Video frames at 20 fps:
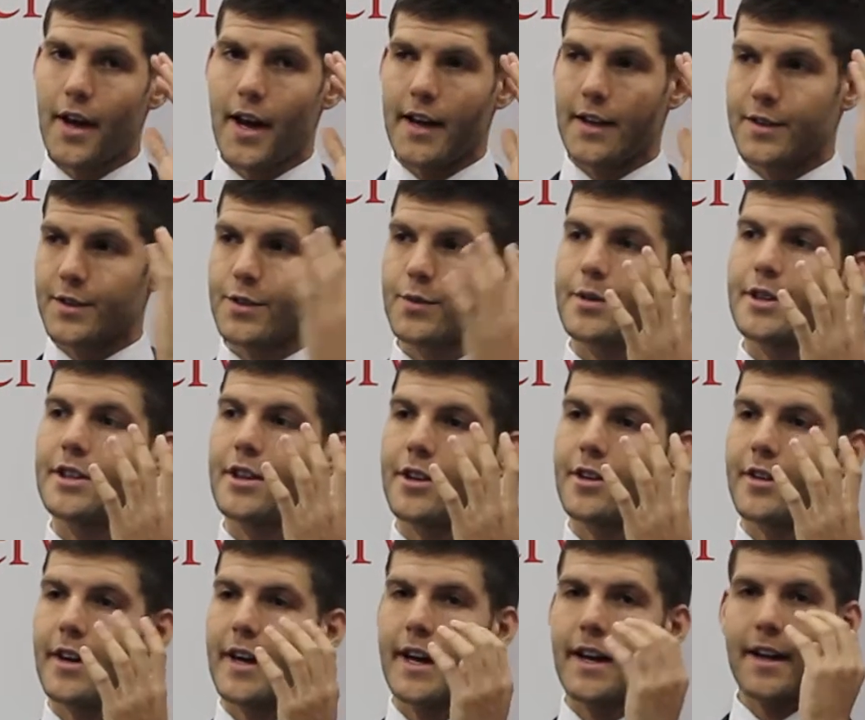and a screen on
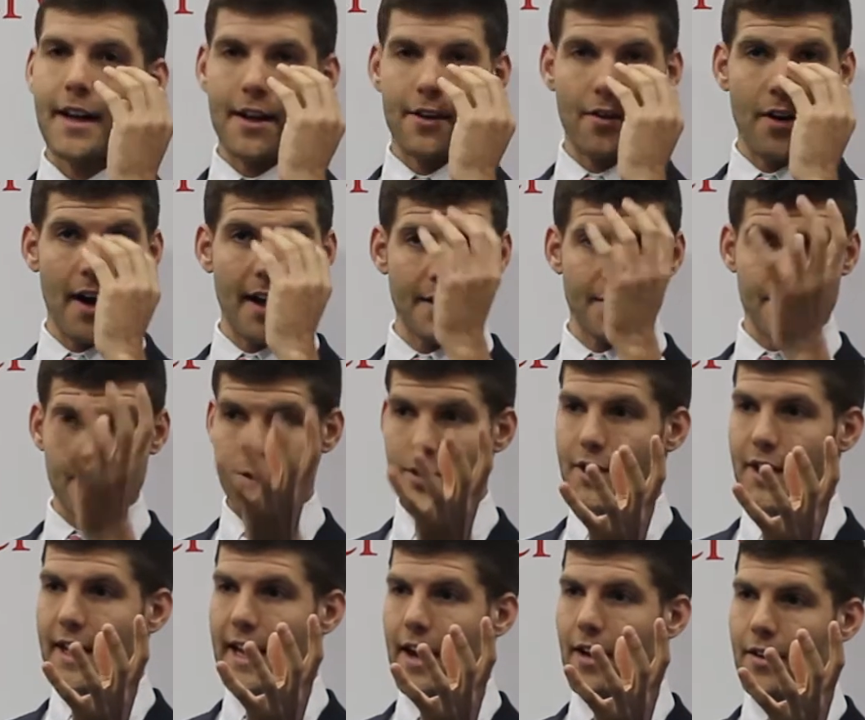your head, and your eyes are
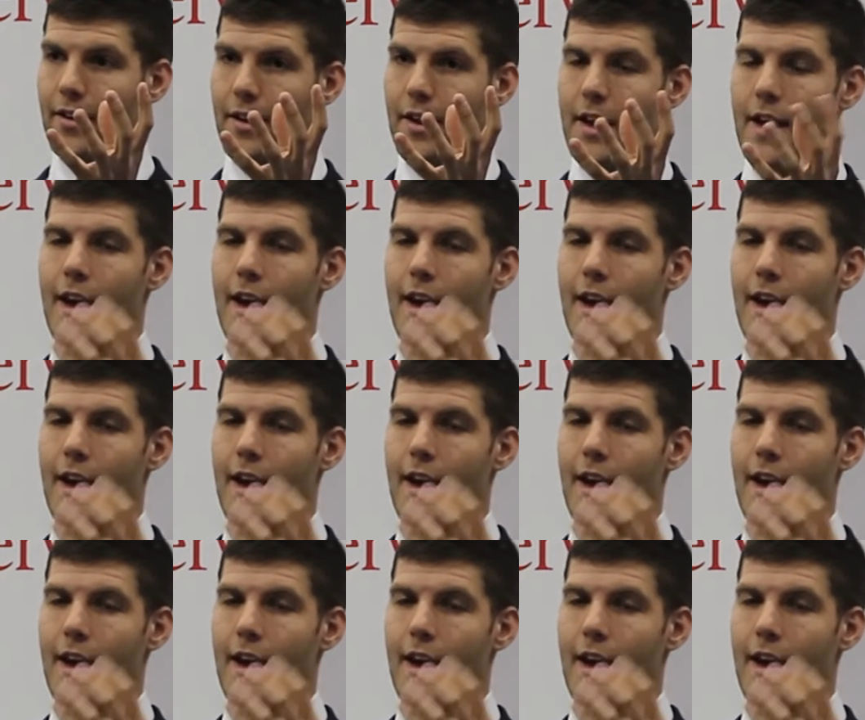looking out.